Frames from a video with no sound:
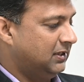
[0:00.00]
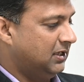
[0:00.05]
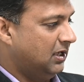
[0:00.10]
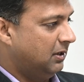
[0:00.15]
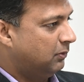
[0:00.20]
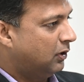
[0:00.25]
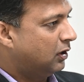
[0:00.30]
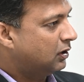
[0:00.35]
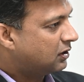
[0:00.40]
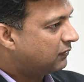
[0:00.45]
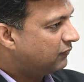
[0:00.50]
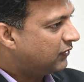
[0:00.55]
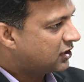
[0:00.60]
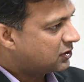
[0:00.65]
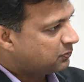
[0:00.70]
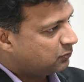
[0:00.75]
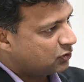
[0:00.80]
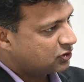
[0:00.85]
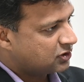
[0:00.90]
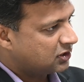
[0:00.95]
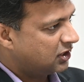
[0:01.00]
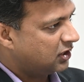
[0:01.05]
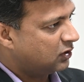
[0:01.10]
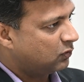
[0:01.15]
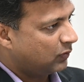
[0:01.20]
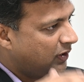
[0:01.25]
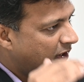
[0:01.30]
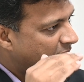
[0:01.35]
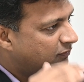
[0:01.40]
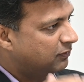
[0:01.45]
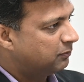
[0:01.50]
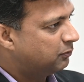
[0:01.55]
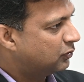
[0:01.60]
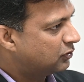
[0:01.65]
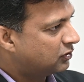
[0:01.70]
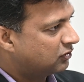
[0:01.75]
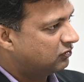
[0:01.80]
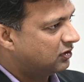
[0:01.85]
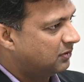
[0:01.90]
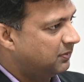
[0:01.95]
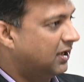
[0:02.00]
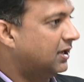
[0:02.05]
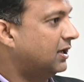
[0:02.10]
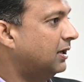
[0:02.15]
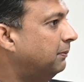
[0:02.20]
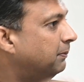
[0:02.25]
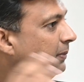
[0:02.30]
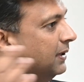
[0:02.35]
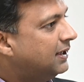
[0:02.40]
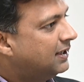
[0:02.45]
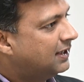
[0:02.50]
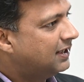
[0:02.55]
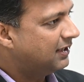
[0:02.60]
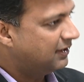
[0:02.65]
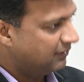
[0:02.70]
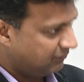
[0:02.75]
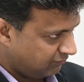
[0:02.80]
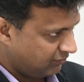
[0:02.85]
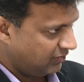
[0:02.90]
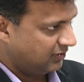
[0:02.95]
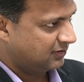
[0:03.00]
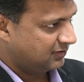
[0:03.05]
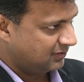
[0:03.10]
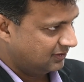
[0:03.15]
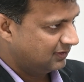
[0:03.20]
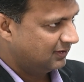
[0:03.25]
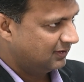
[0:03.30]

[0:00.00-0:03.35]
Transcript: But the amount of exposure required for both of them are completely different.